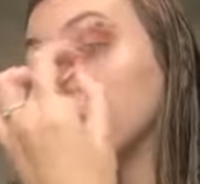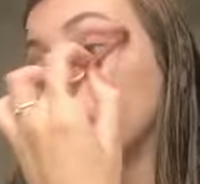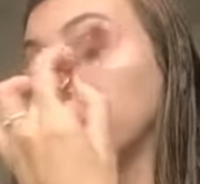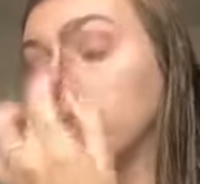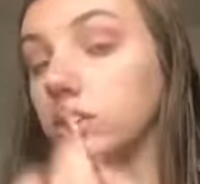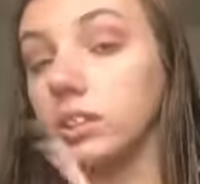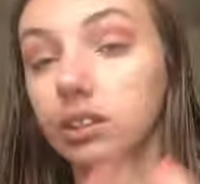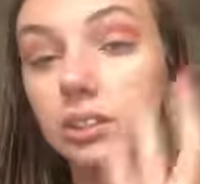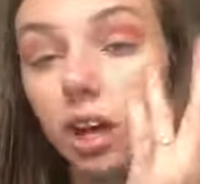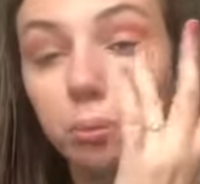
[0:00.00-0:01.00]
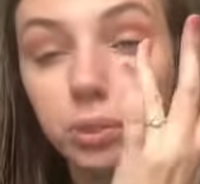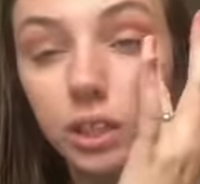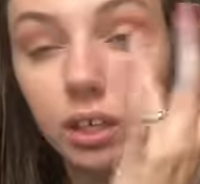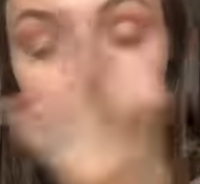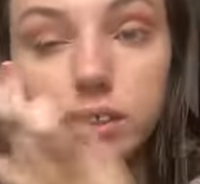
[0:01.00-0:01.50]
Now notice I did not put
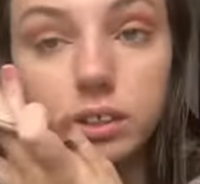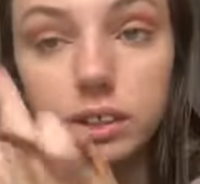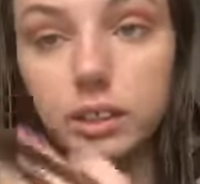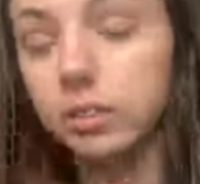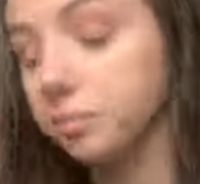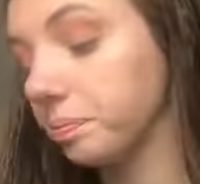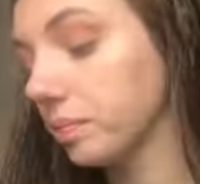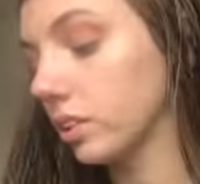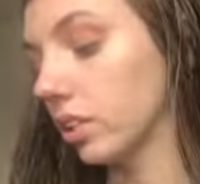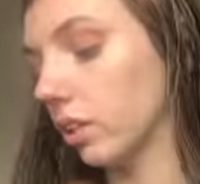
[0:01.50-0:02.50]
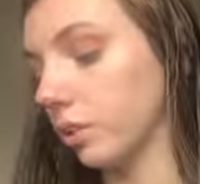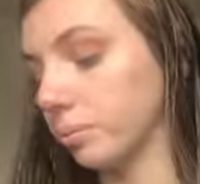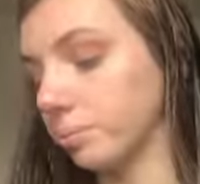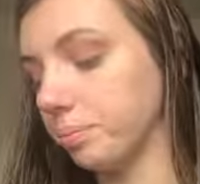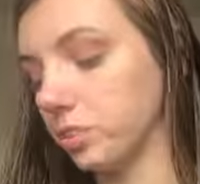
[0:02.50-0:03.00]
that on the lid,
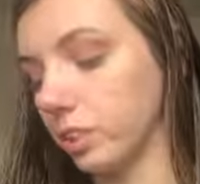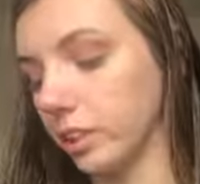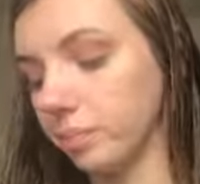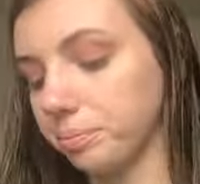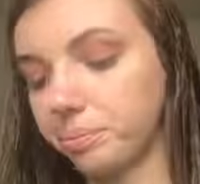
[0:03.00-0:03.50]
so yeah.